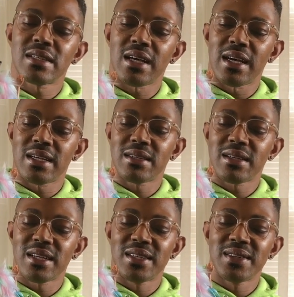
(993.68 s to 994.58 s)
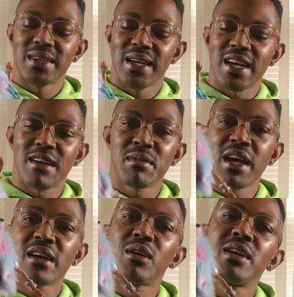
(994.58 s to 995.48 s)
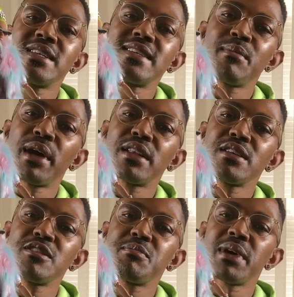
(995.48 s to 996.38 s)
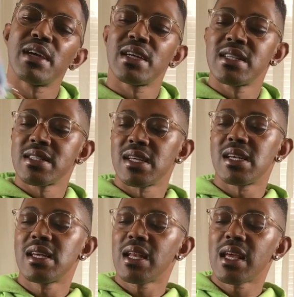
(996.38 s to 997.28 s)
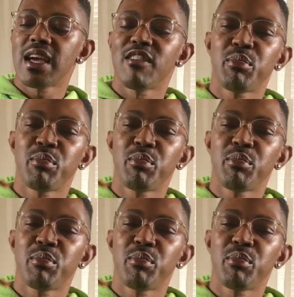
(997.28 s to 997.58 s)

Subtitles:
I don't know. I'm not crazy about these pants, and then they have